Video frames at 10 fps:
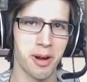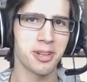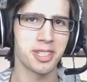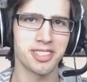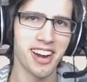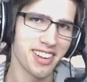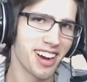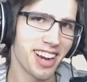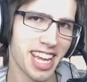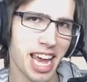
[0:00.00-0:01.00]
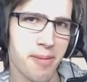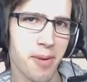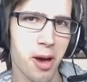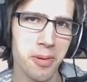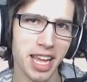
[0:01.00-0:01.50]
Pokemon trading card game
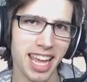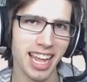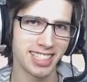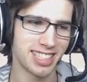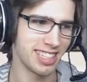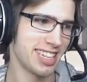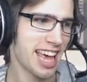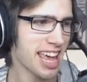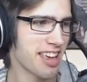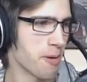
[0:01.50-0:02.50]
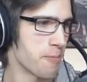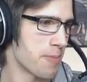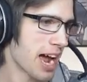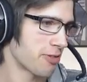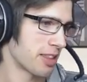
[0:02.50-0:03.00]
opening. And today I'm
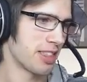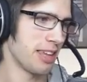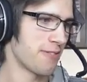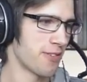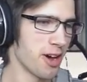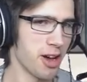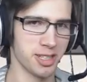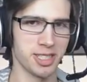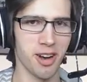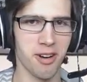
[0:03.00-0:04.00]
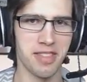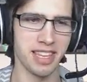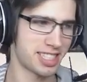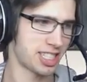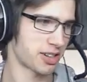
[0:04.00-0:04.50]
back with the first of
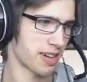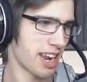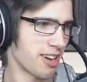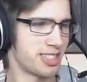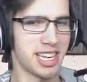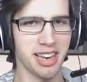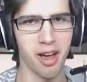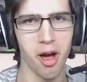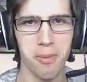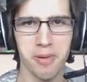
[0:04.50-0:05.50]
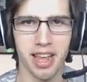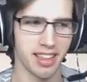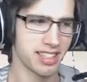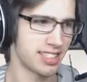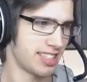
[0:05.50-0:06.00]
this trio tin
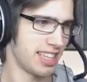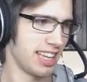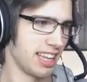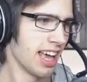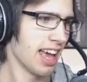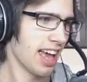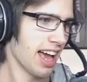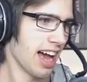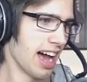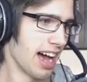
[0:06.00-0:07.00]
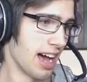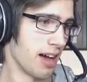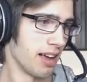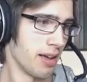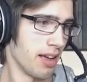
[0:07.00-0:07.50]
opening. This is the
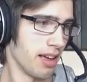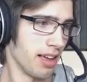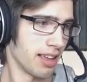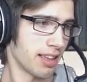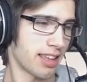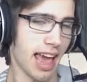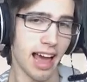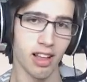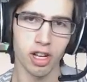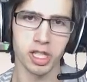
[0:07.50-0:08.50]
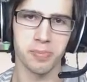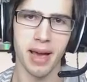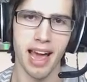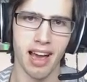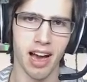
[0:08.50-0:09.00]
Kalos
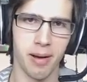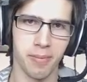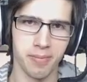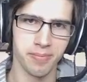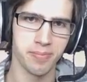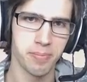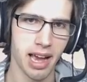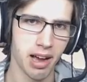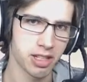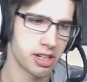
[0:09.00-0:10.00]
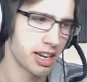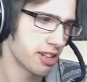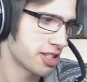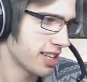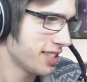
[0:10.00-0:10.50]
power
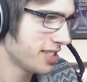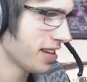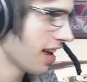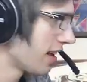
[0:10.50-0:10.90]
trio tins.